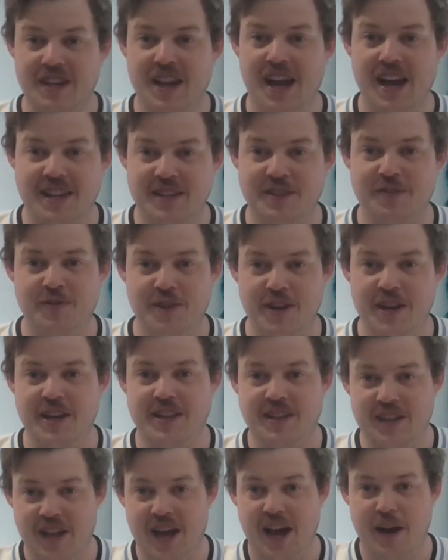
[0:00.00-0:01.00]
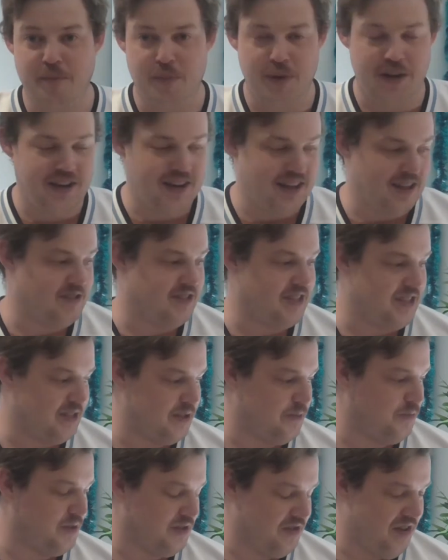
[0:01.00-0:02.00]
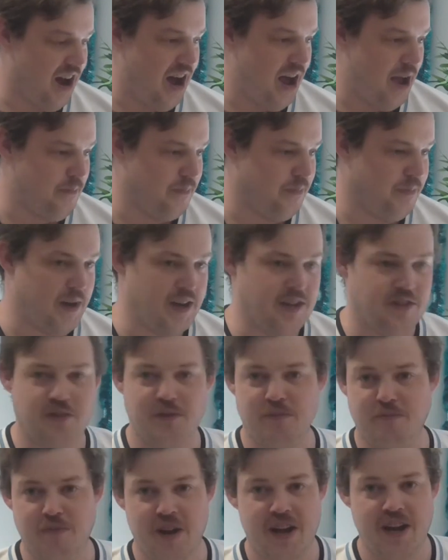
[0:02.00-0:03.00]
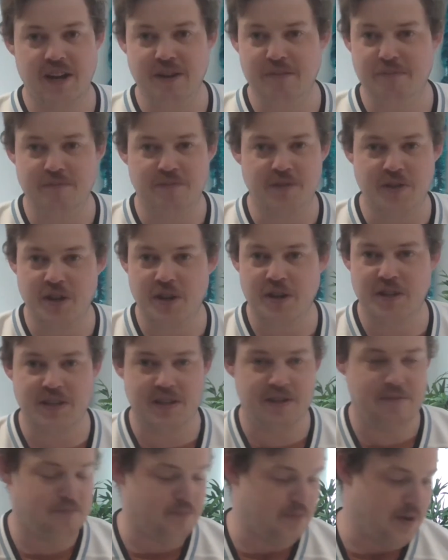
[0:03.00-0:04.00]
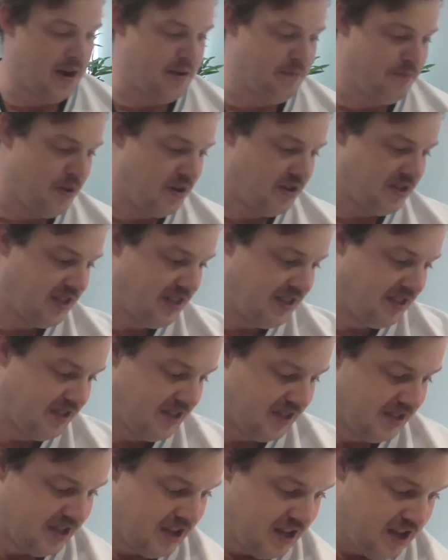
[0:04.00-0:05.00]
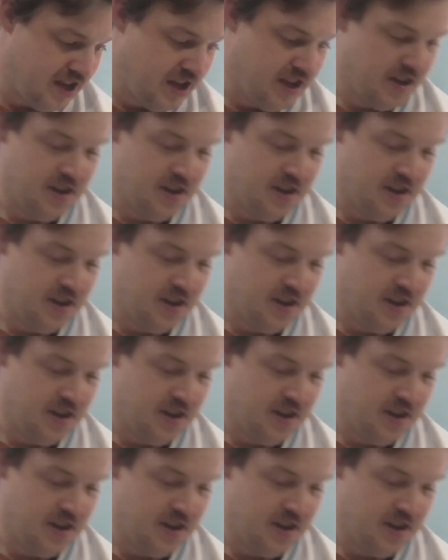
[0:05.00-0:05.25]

like this video, hit the like button. Otherwise hit subscribe. I do random jersey unboxings